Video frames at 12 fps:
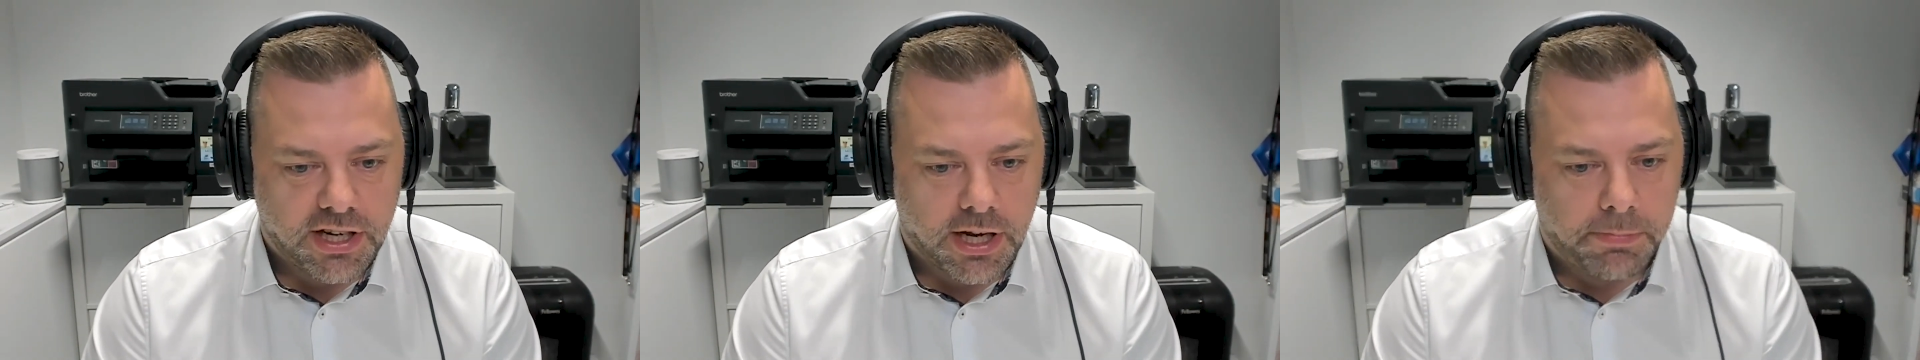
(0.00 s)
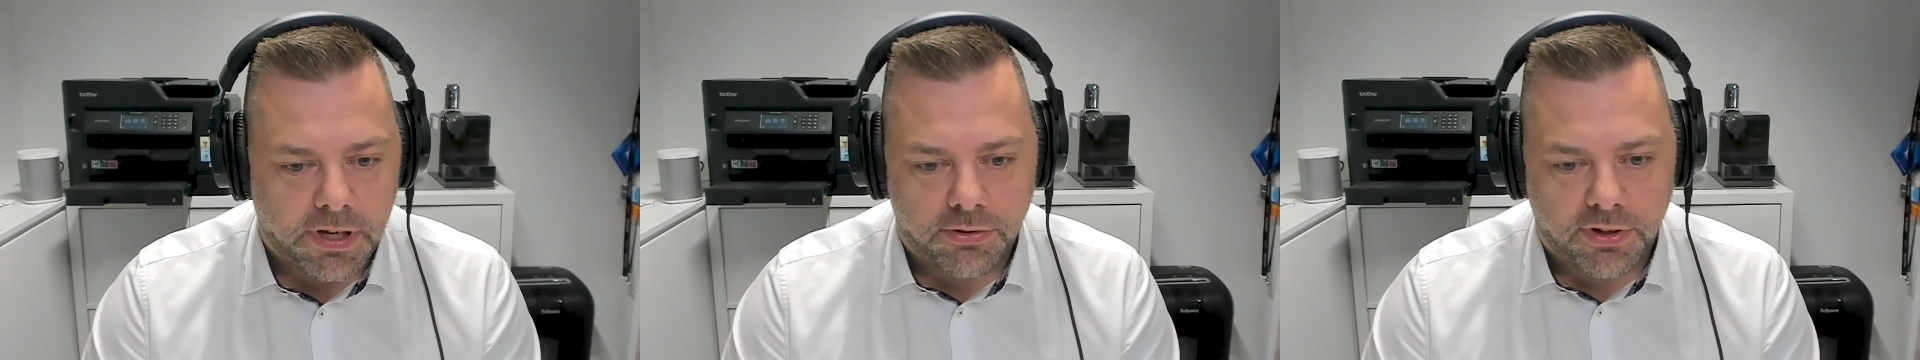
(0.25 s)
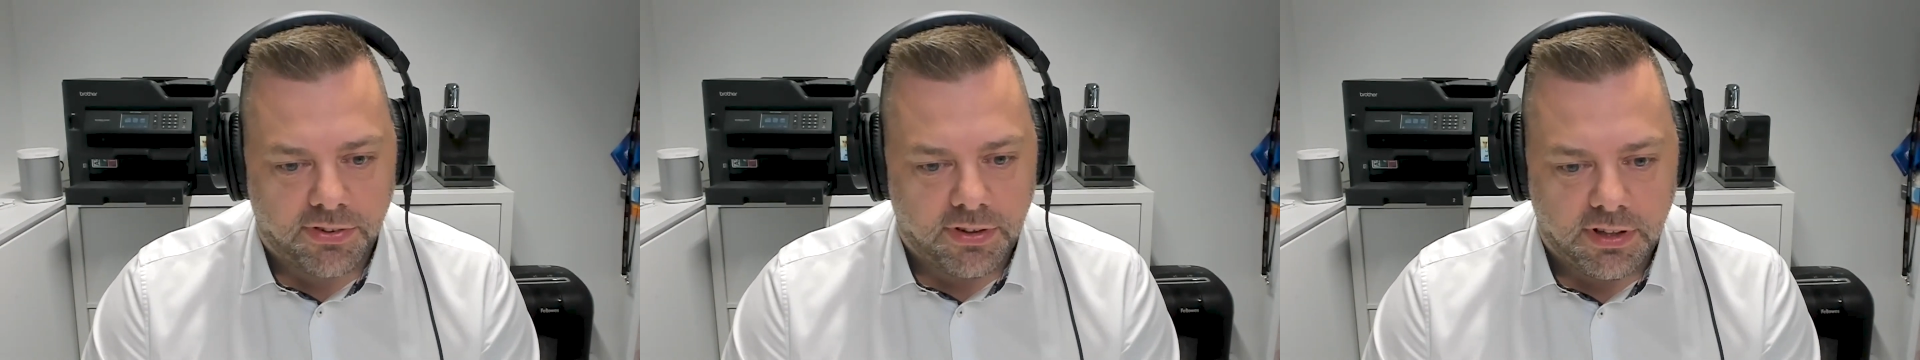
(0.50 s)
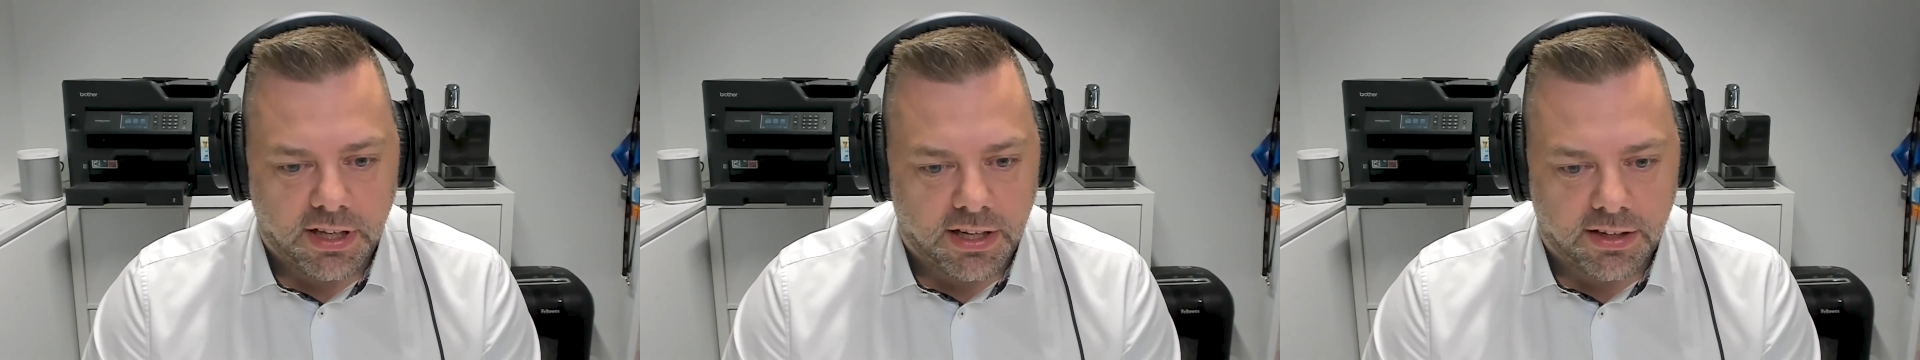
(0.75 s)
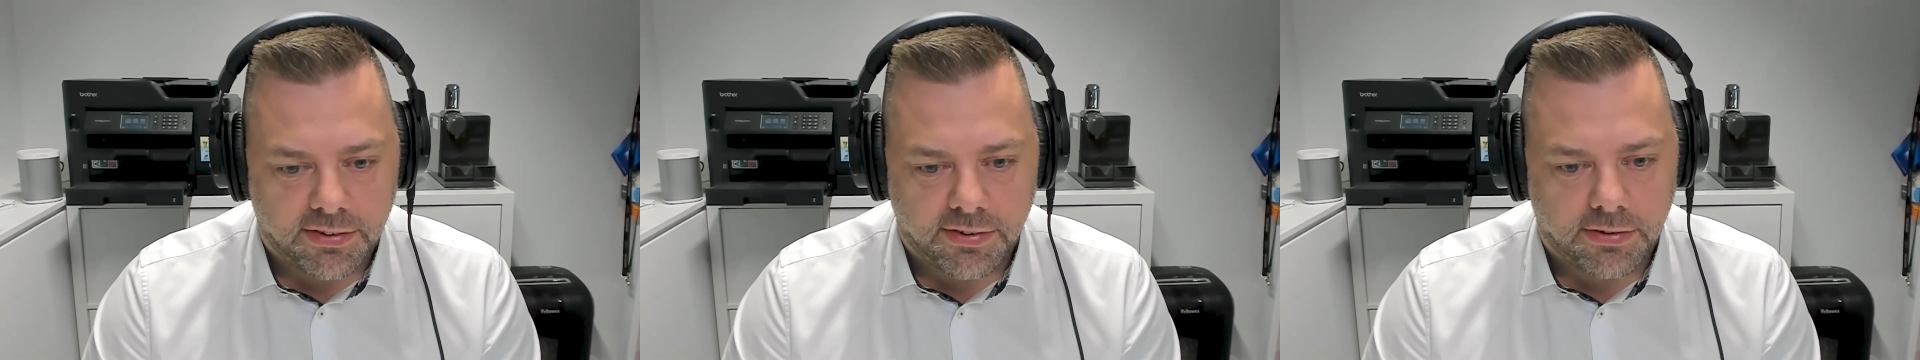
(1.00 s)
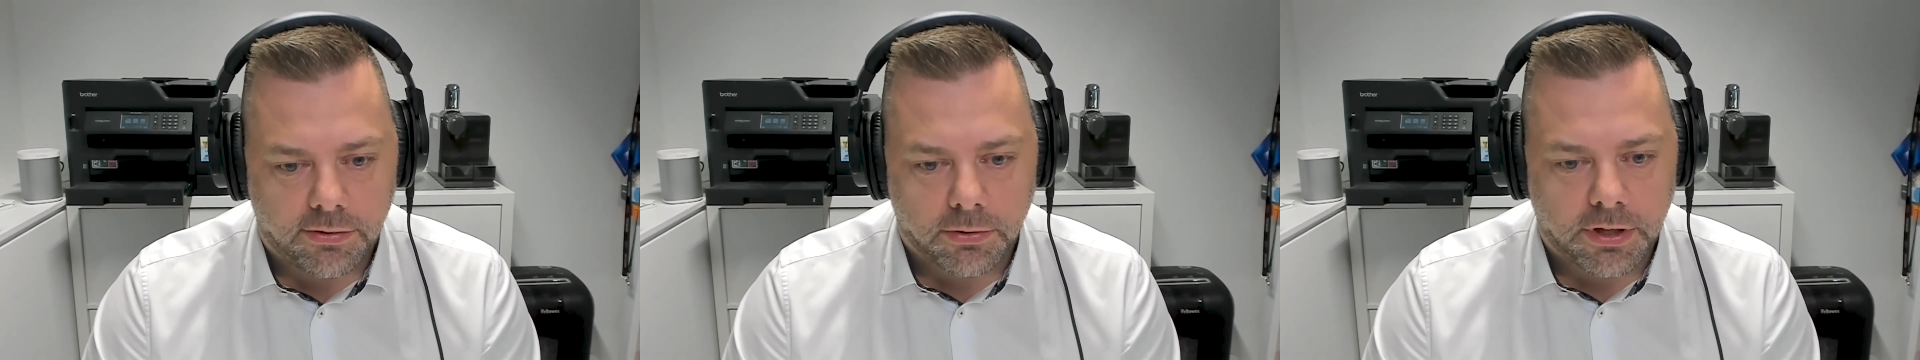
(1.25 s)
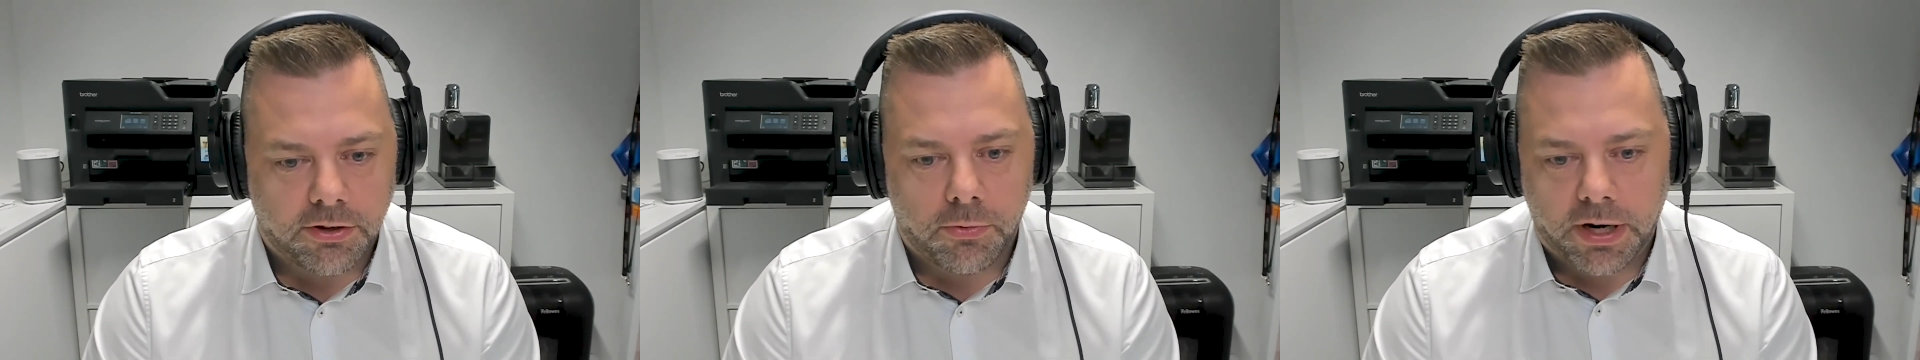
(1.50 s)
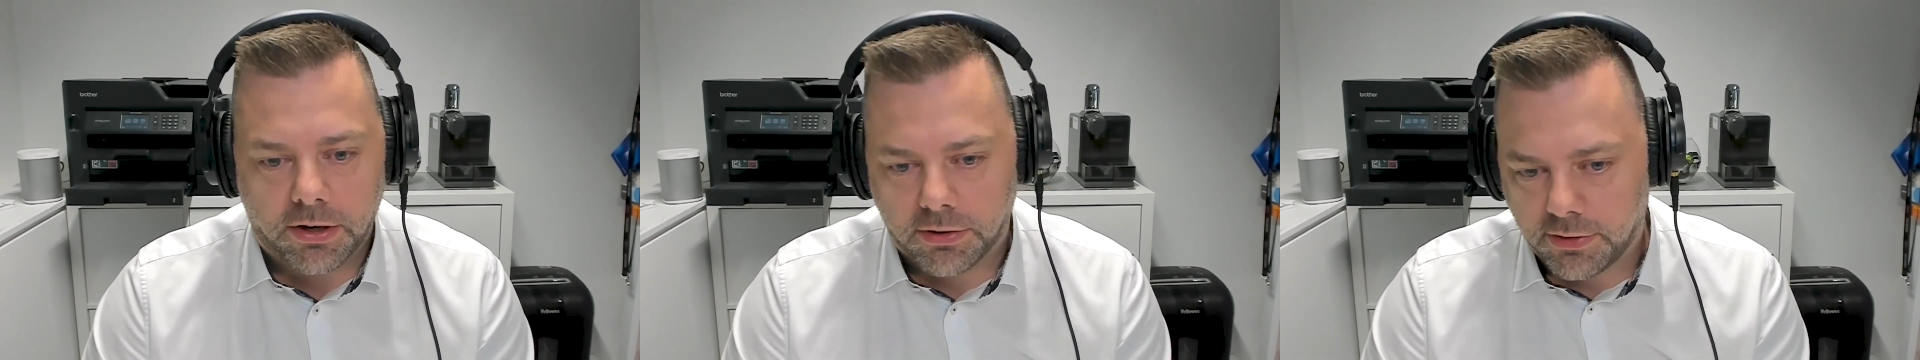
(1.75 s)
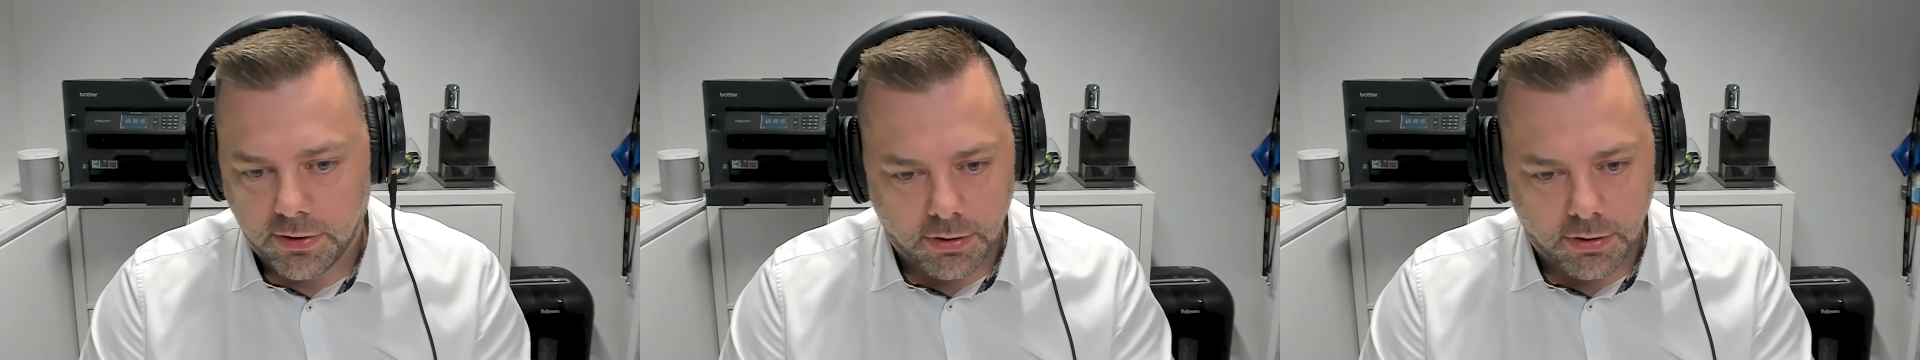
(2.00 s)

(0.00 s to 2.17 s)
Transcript: IP address in DNS so that the record